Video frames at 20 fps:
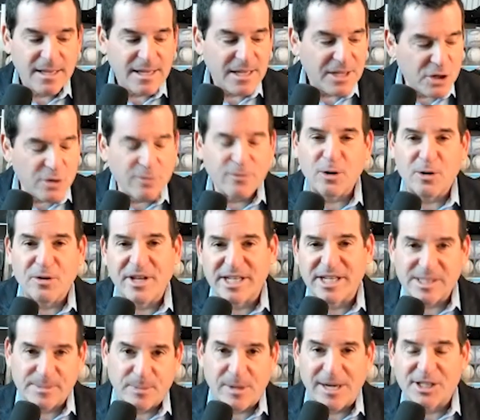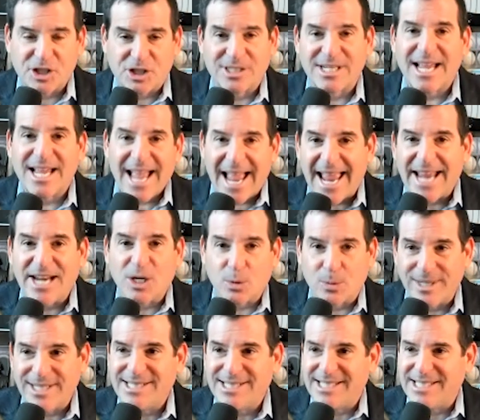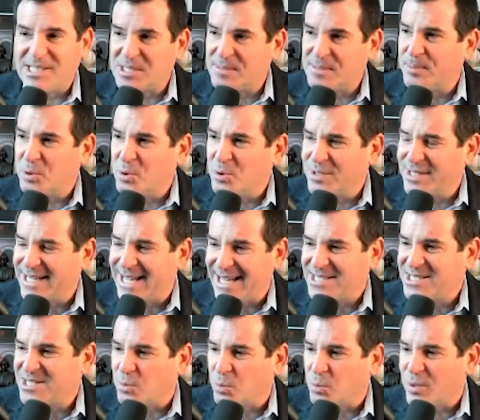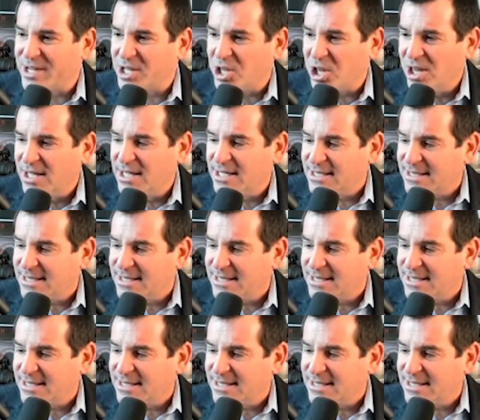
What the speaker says: You've heard the expression, a greasy spoon gets the wheel.